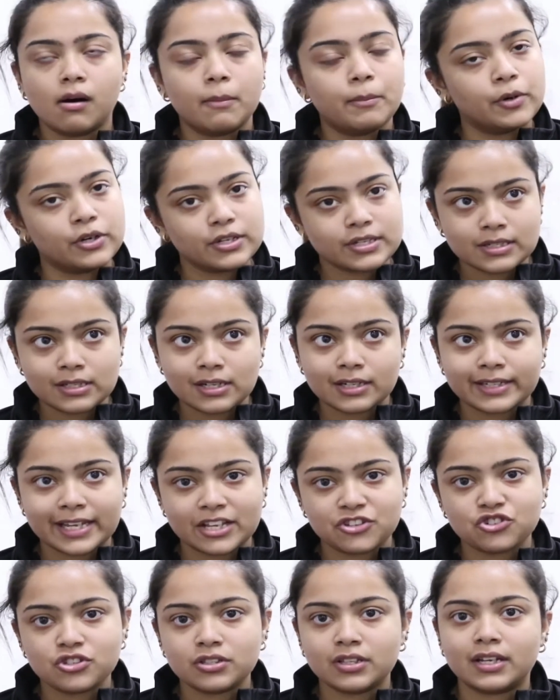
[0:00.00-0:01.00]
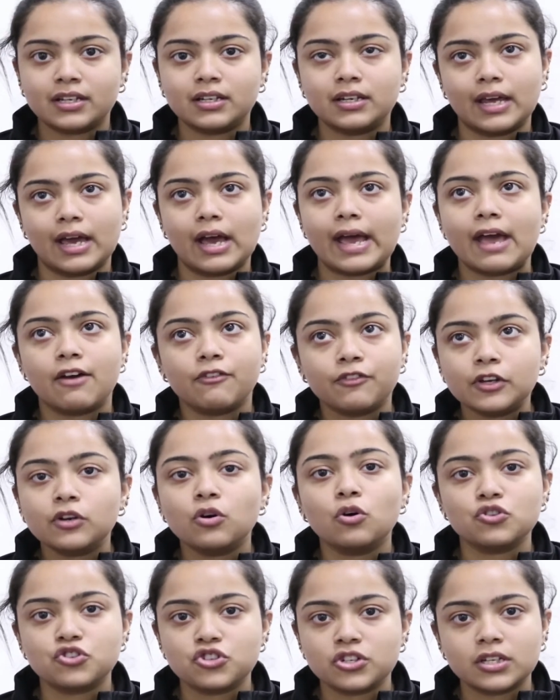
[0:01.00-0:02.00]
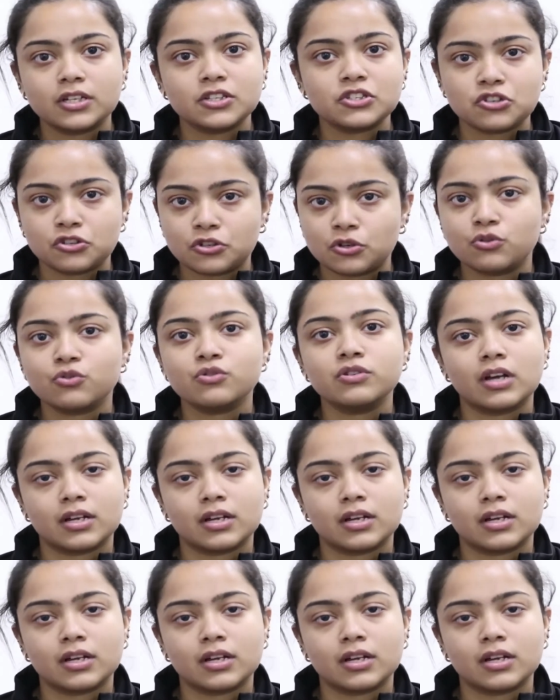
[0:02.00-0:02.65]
personal attention that every coaching institute